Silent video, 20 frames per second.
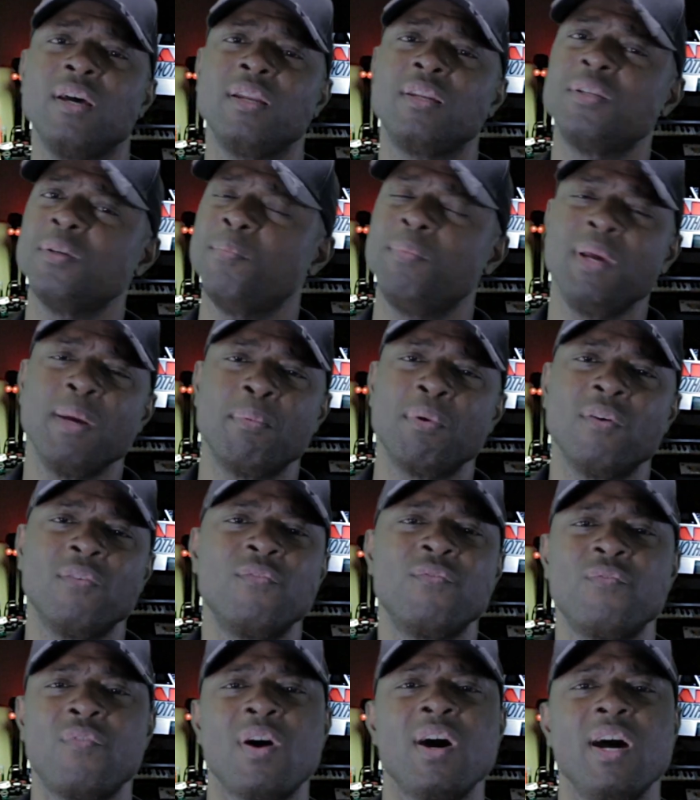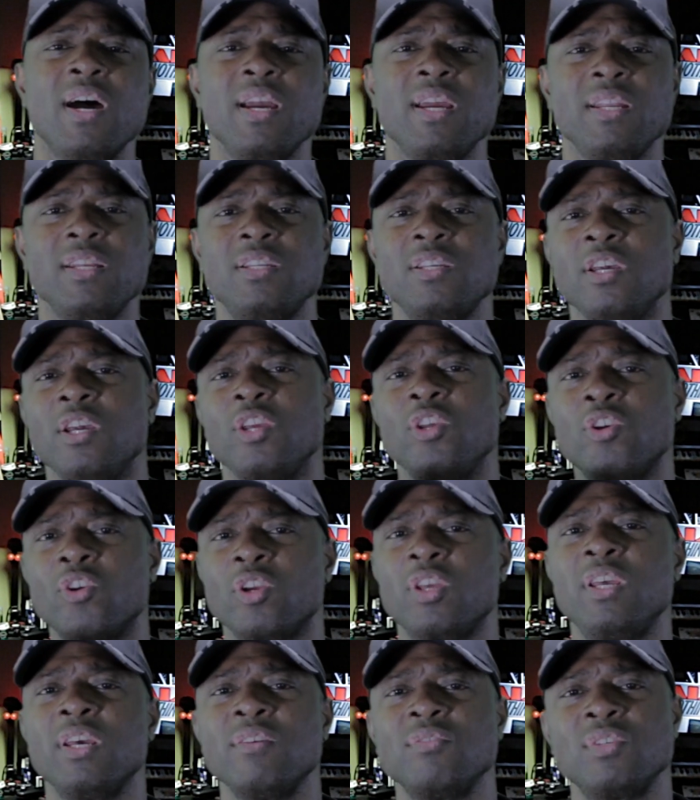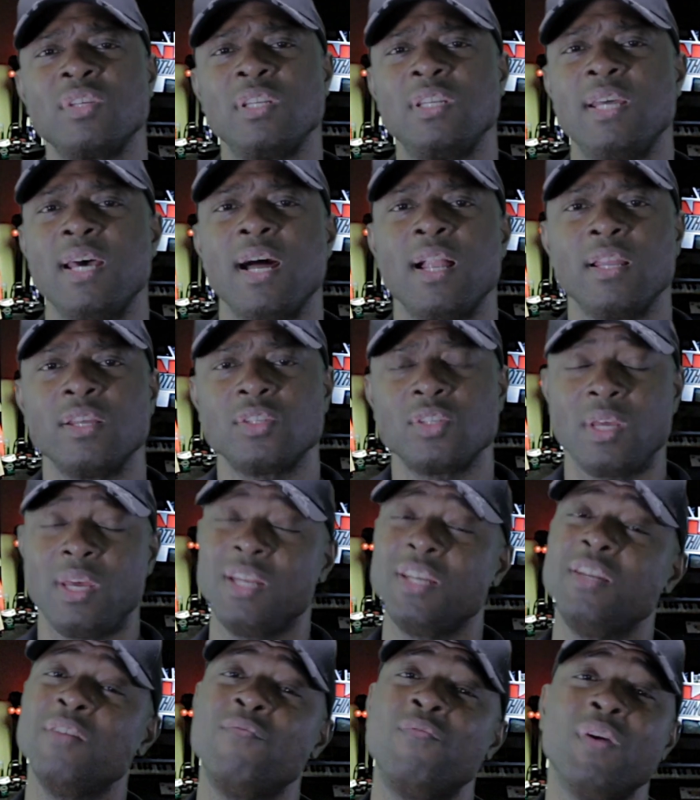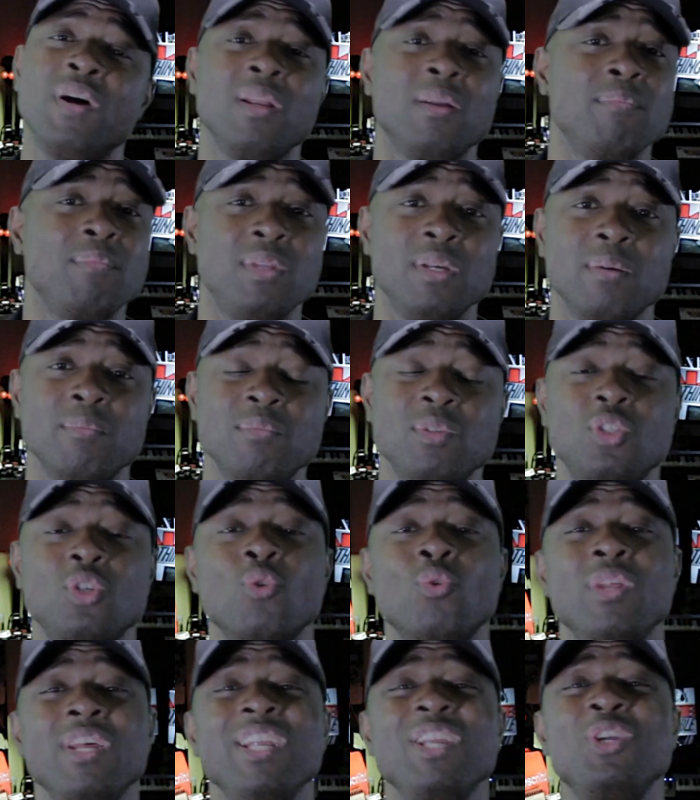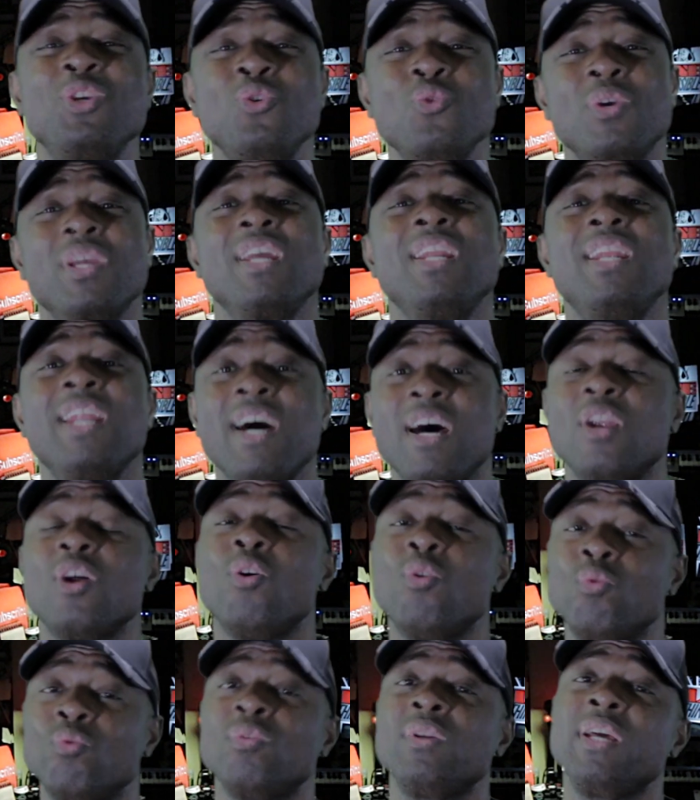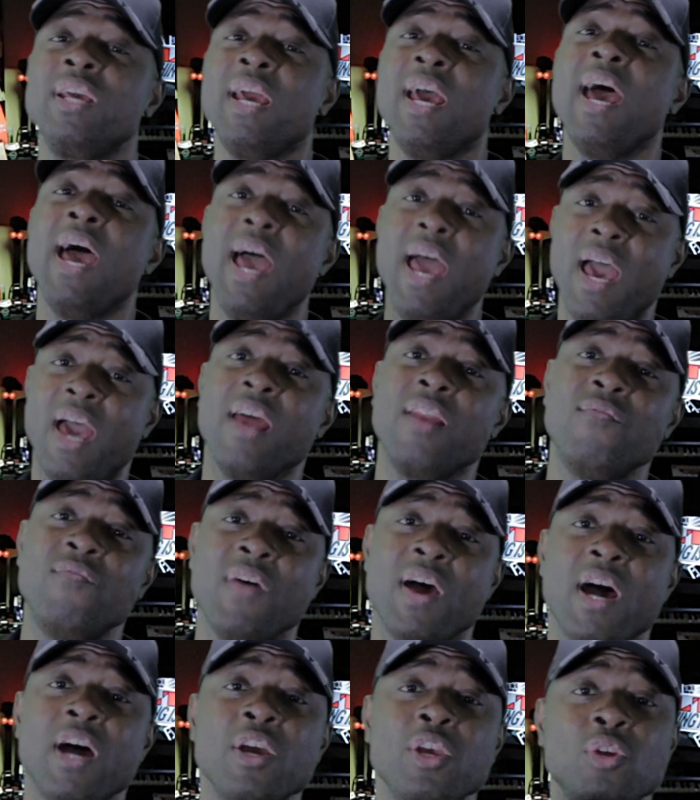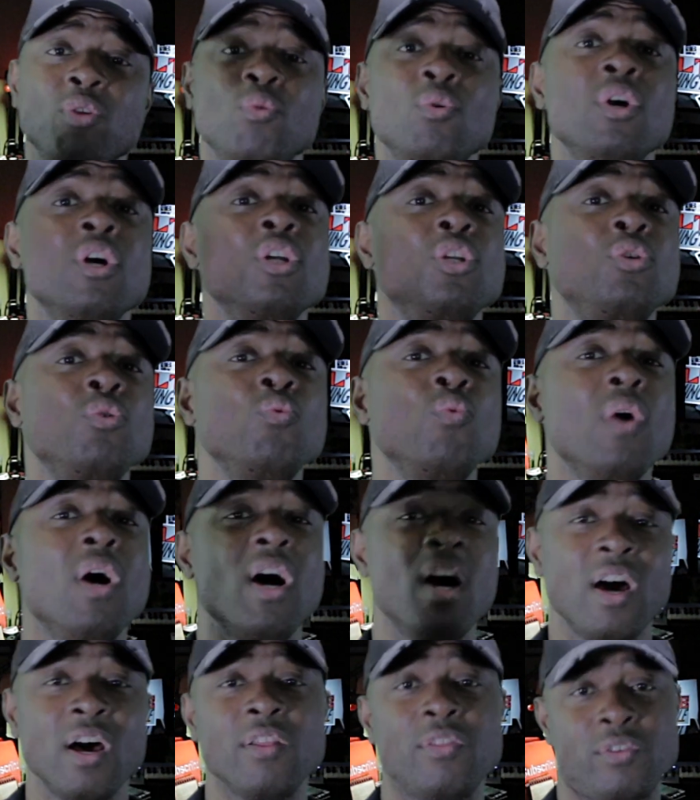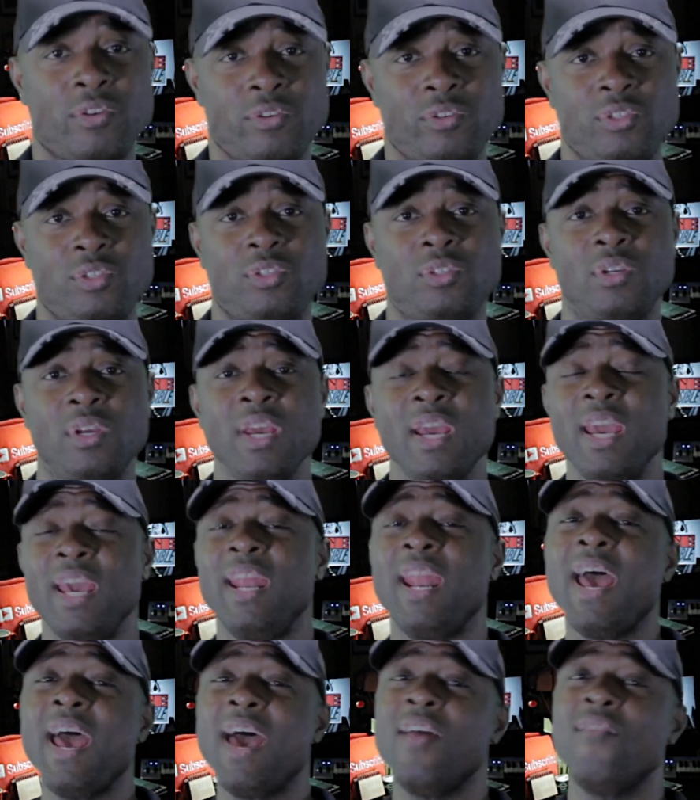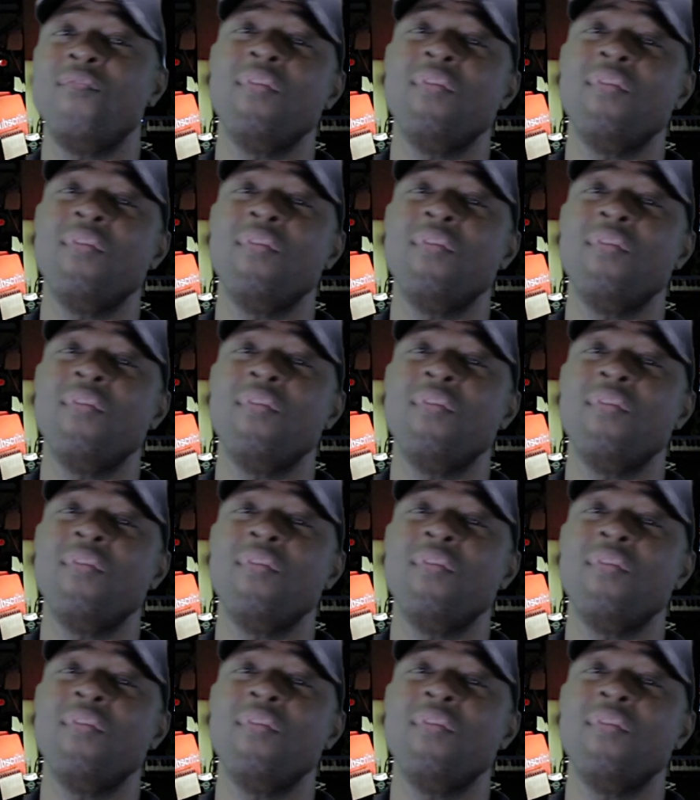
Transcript: to be able to find your gifts and talents and develop them so that you can not only add value to others and add